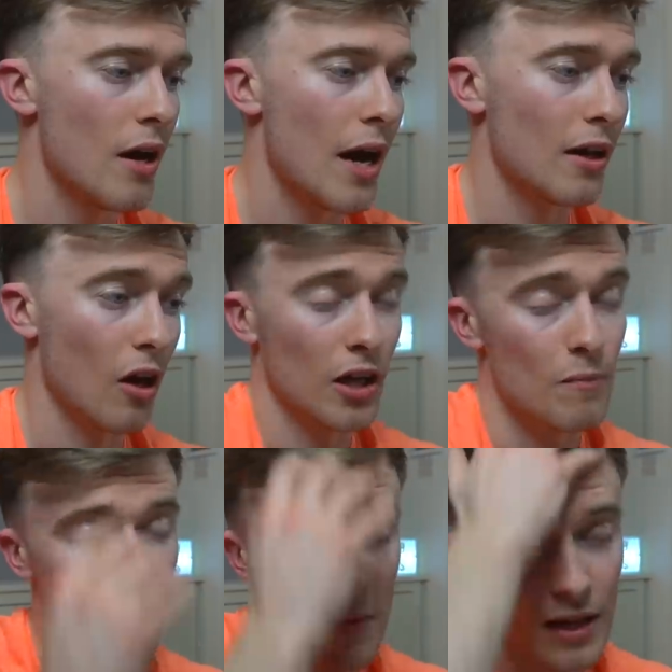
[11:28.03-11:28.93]
And like
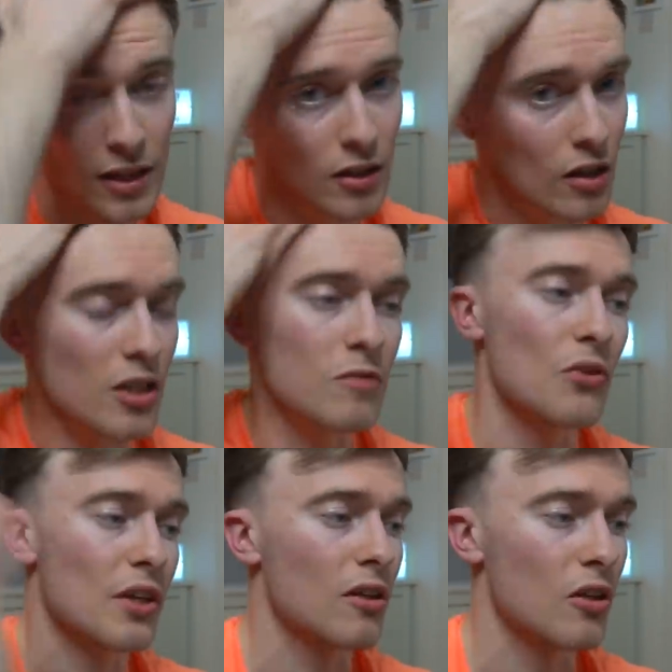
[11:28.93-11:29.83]
maybe that can, I
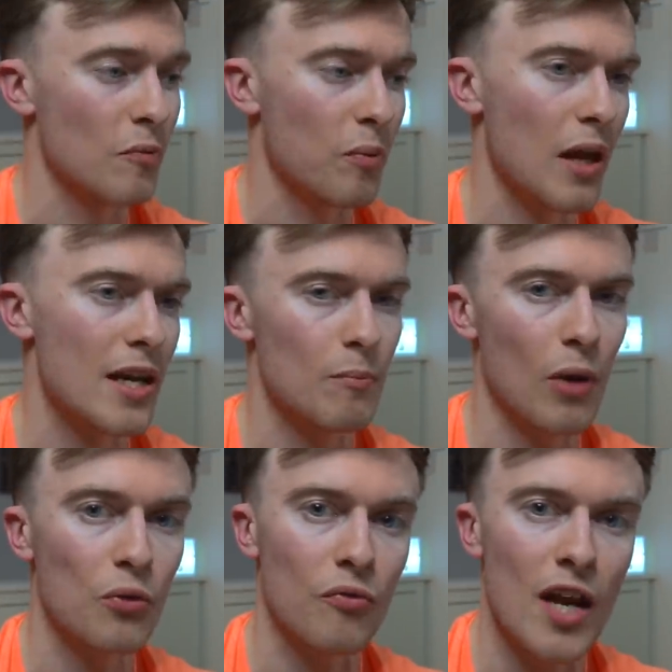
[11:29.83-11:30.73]
suppose that can kind of play in
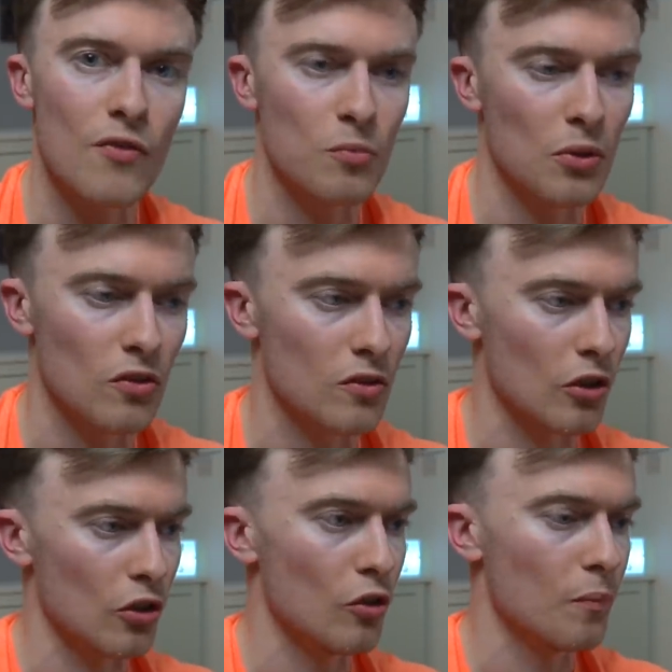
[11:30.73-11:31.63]
both favors, because it's
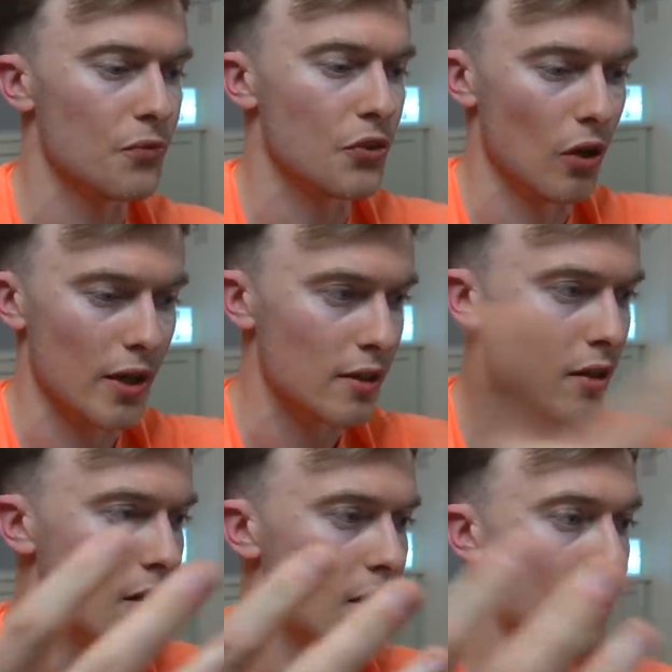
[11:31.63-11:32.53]
cool to
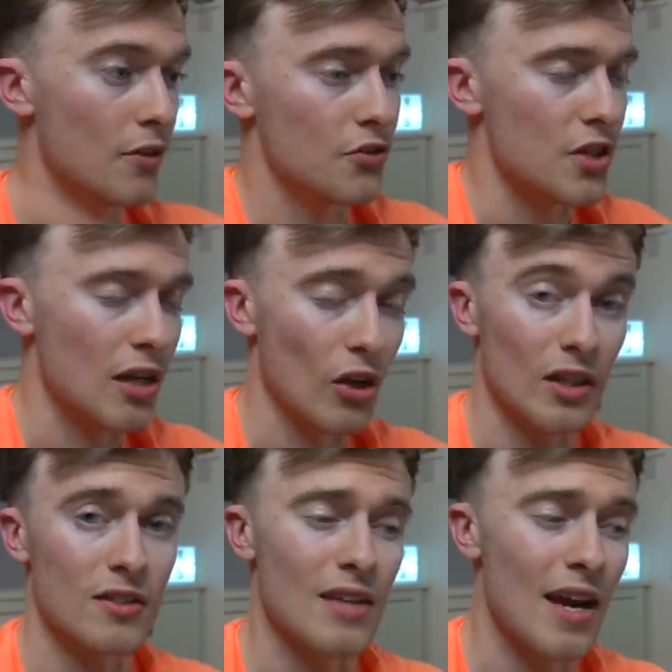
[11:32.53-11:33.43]
like see, like
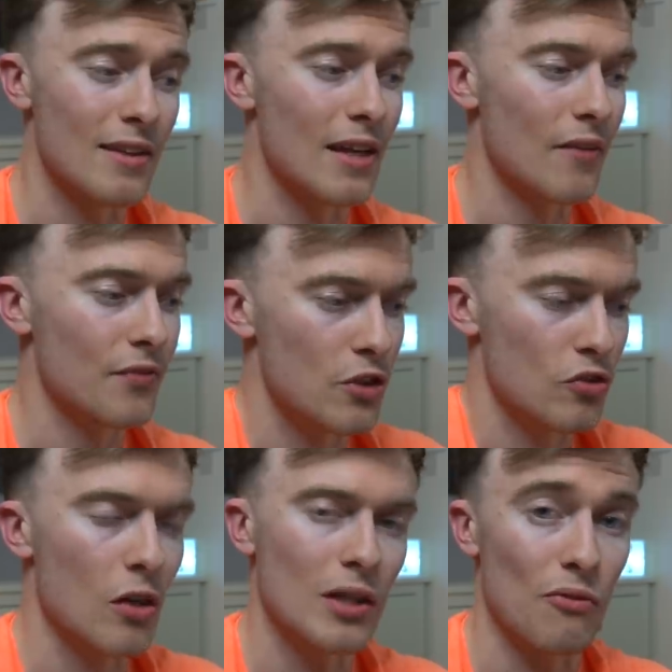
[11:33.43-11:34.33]
I said, that they
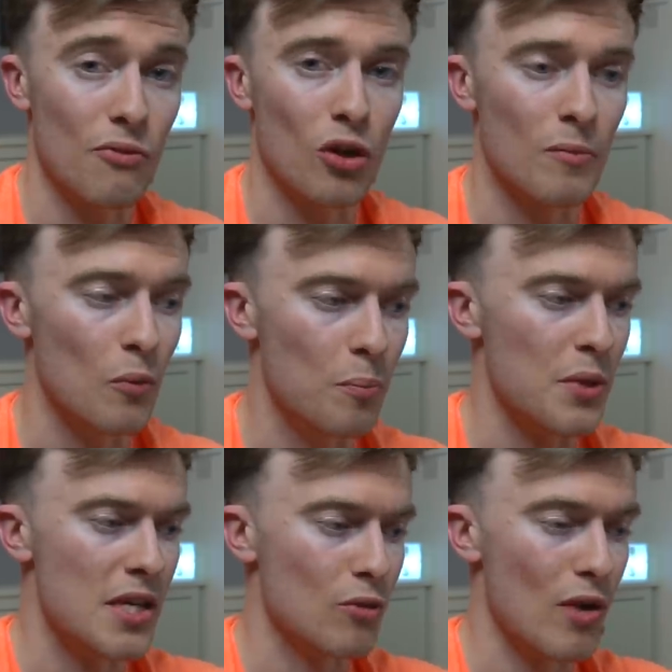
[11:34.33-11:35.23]
just don't give a fuck about
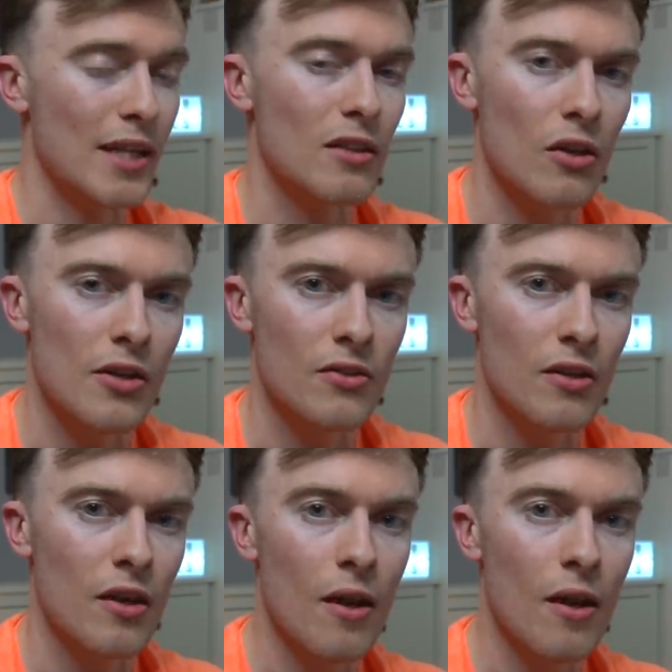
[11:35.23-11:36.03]
being recognized.